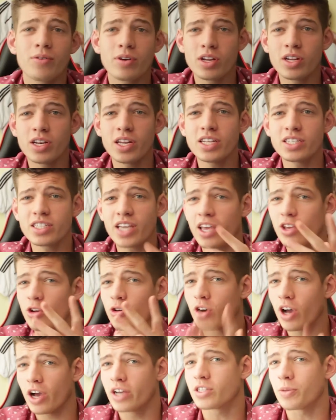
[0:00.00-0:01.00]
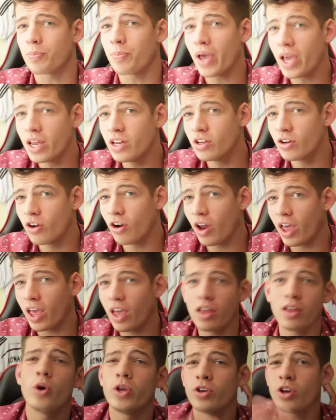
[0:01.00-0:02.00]
And I'm gonna need to get your guys' opinion on
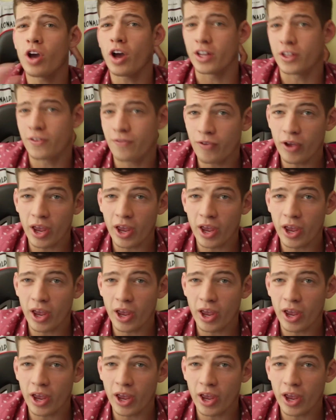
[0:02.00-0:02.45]
it, what you guys